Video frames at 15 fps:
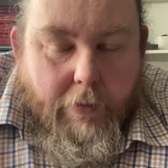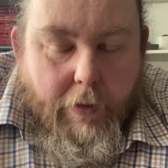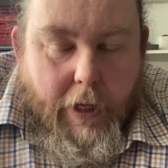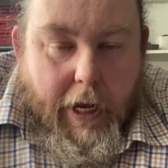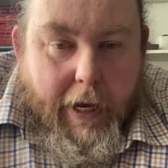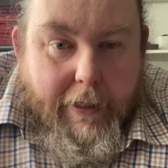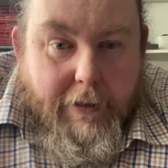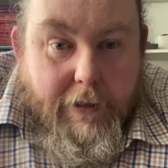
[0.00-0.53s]

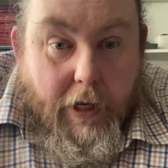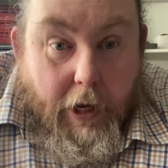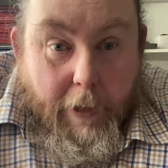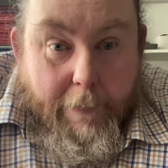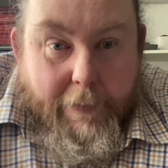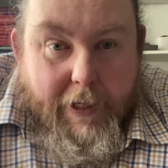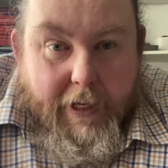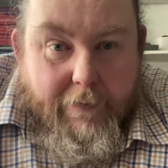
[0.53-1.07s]
and I
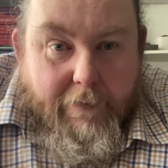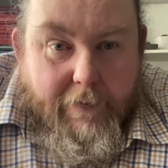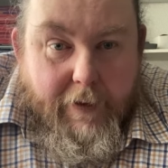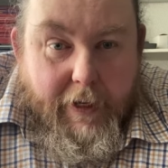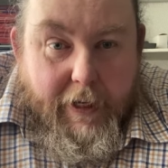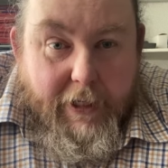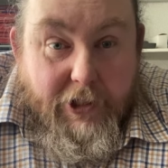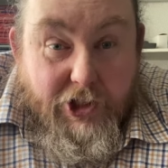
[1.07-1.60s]
believe
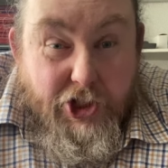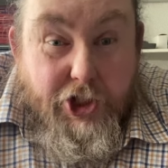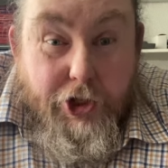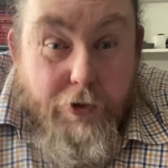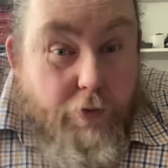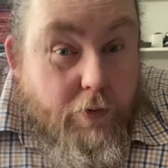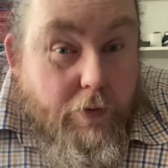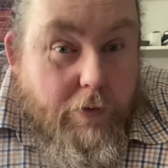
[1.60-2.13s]
it
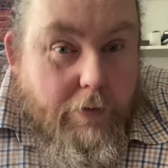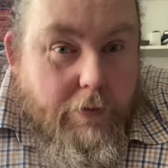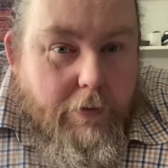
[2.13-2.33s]
too.